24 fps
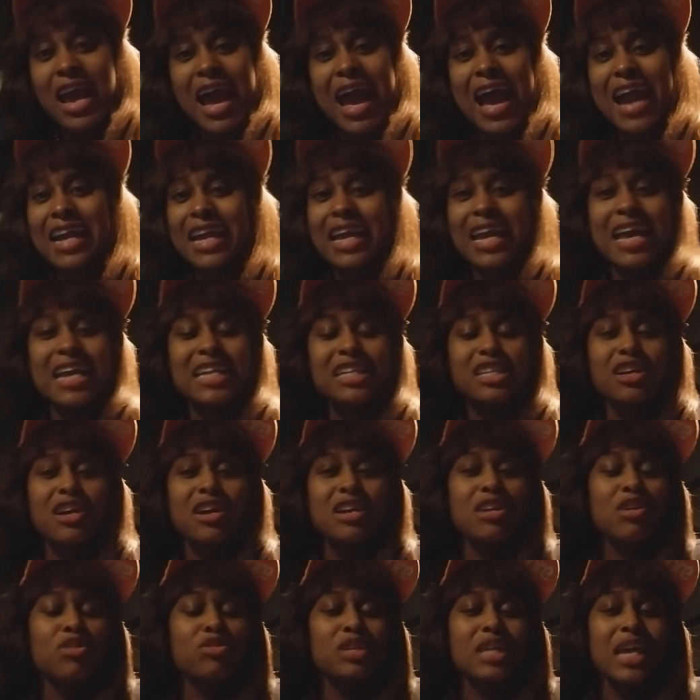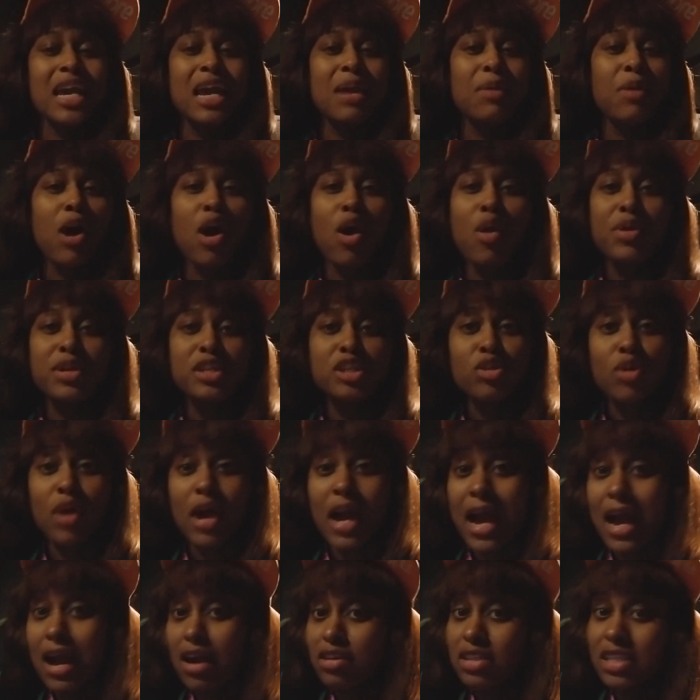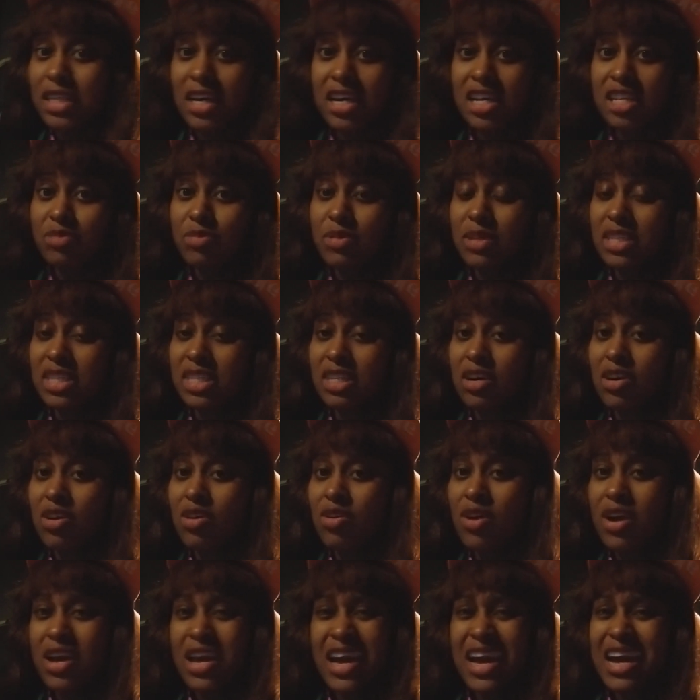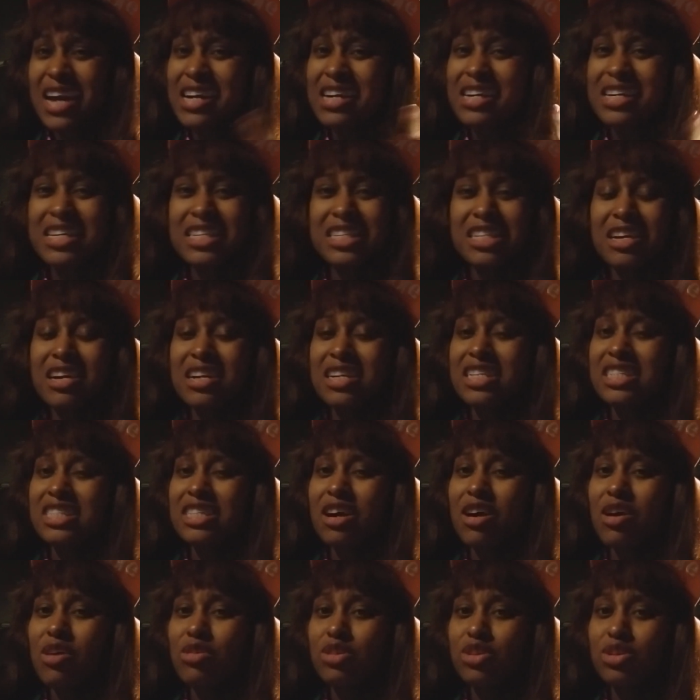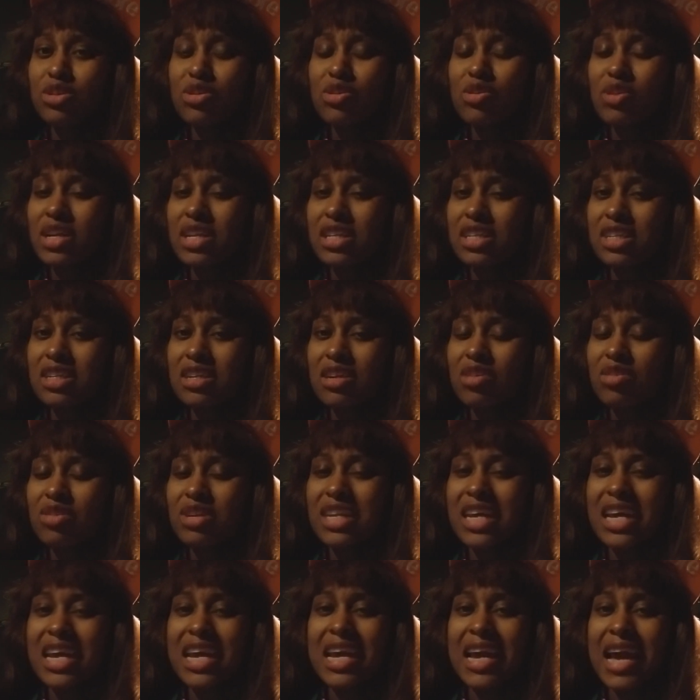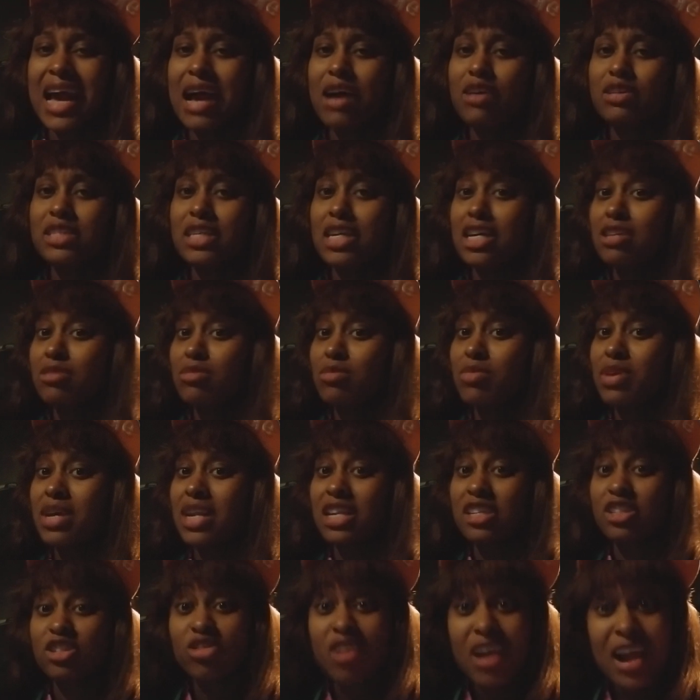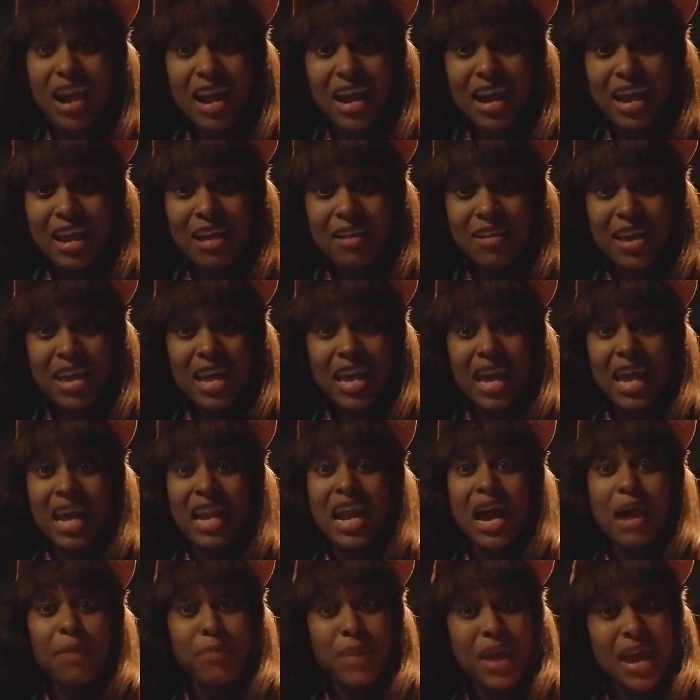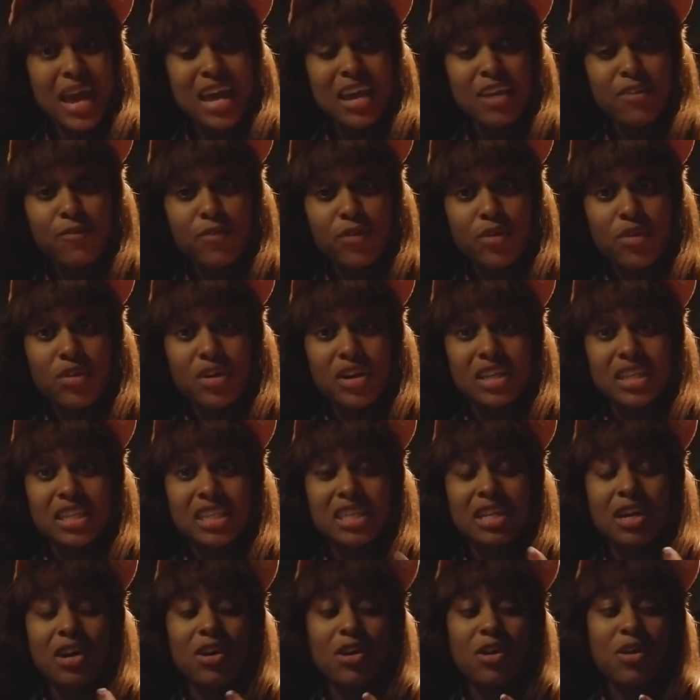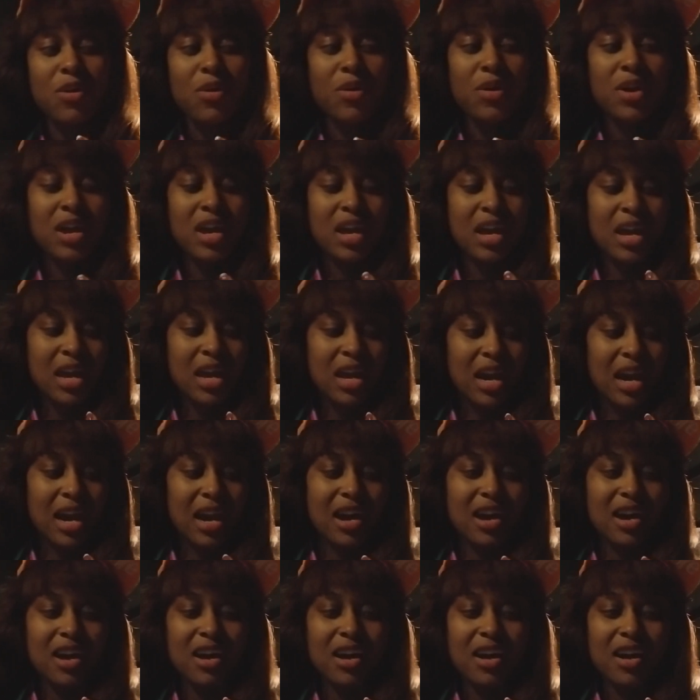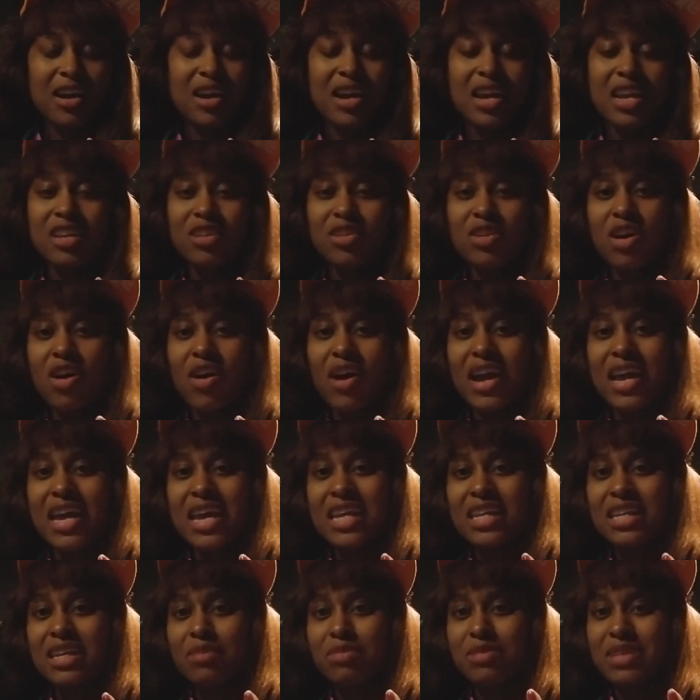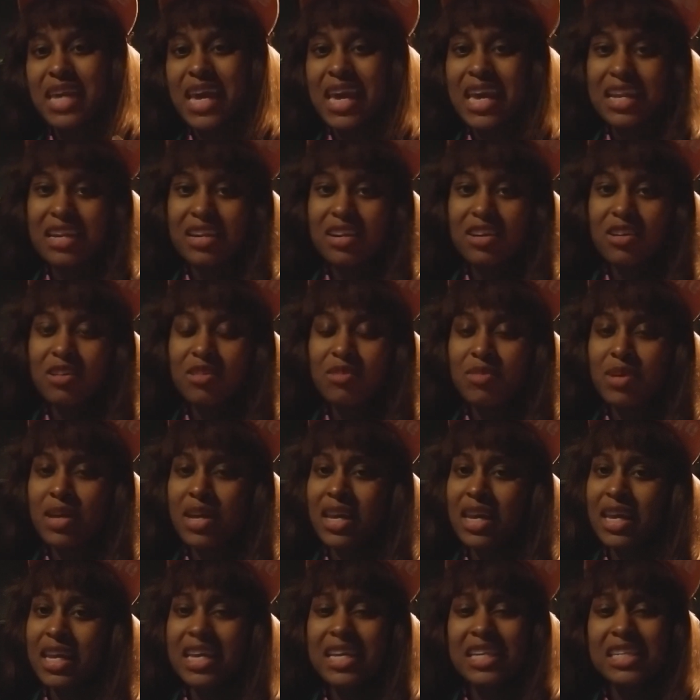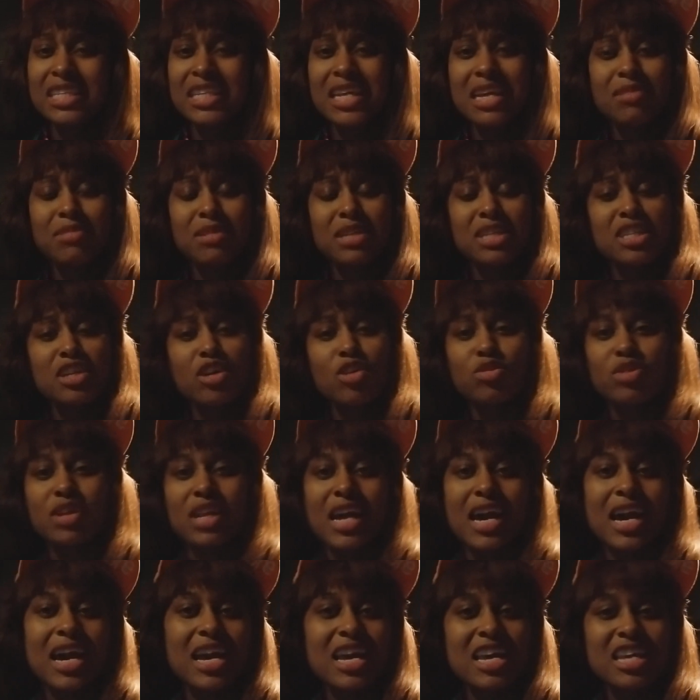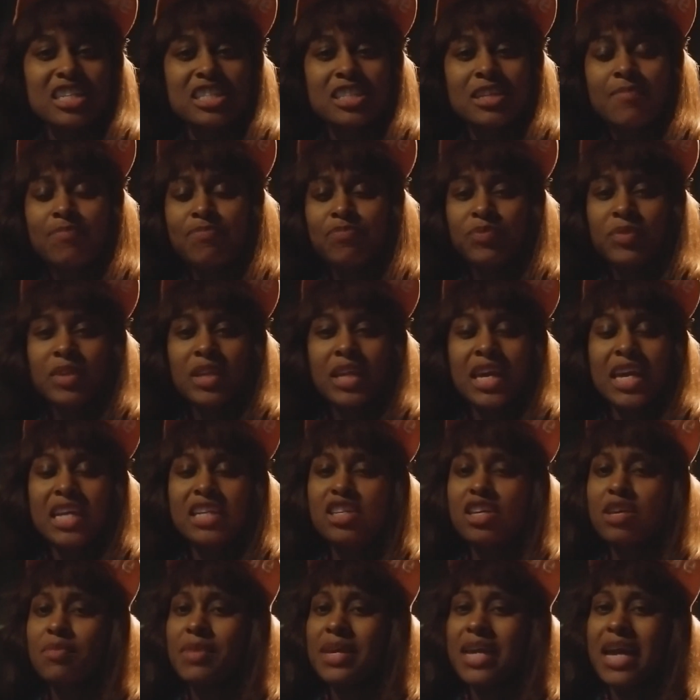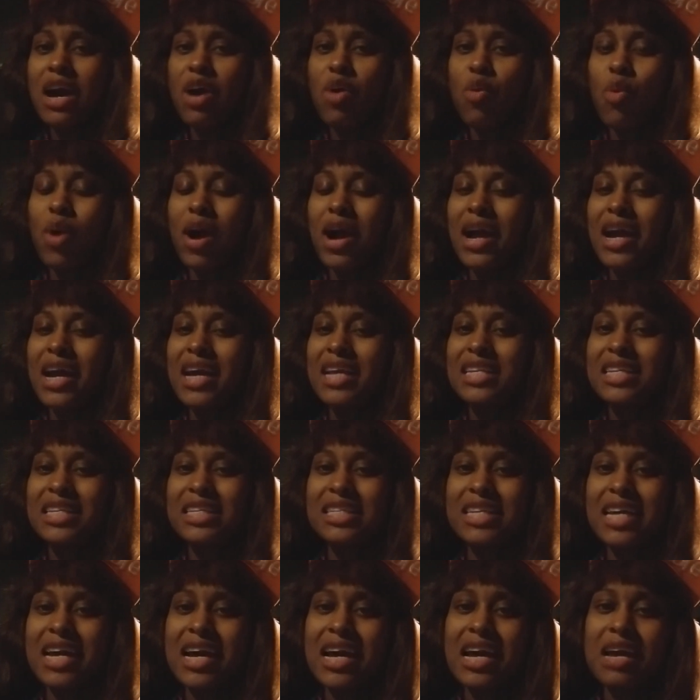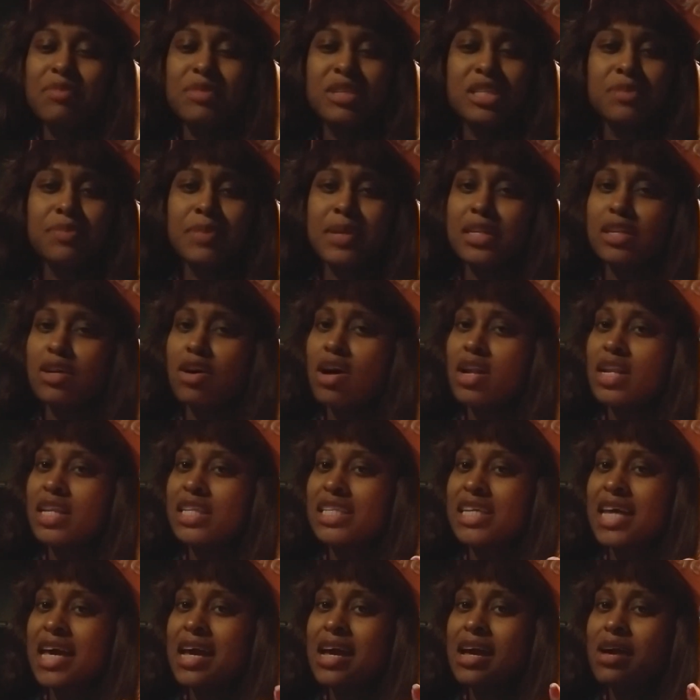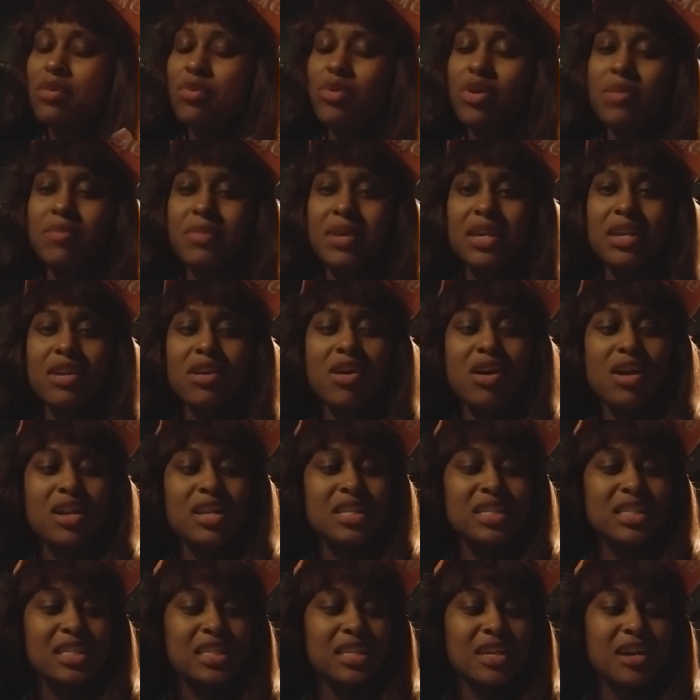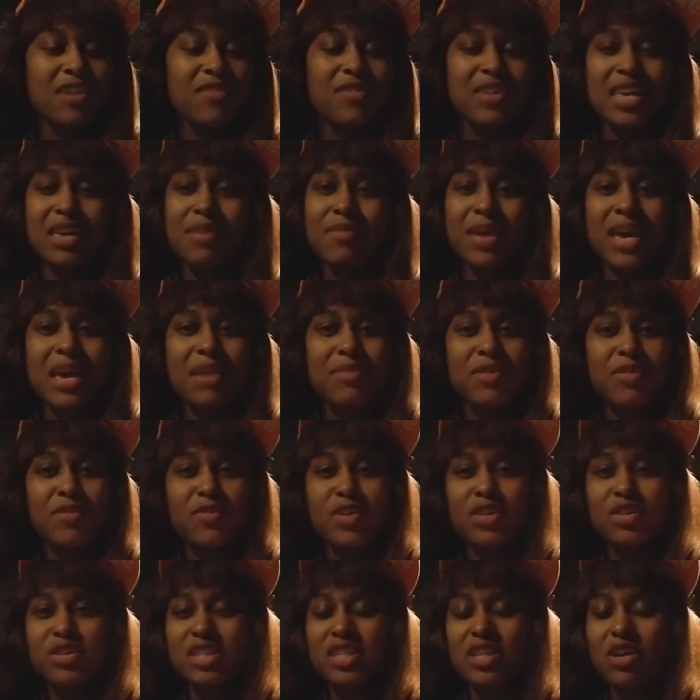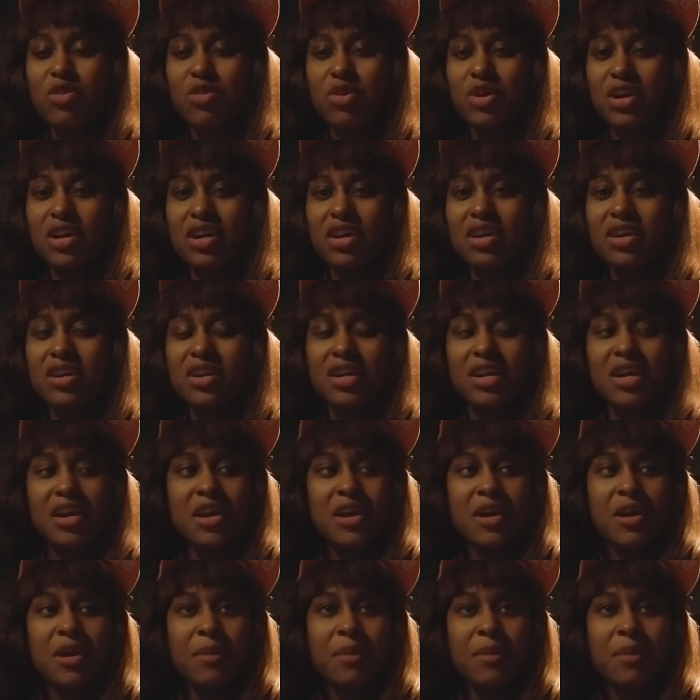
I can't turn no damn hoe into a house husband, so I couldn't turn this whole dude into no dang house husband, but I tried and I paid for it. So, uh, you know, I end up dating him and he seemed so nice he took me out, wine and dined He spent all the time with me and all this stuff. And he made me feel so good.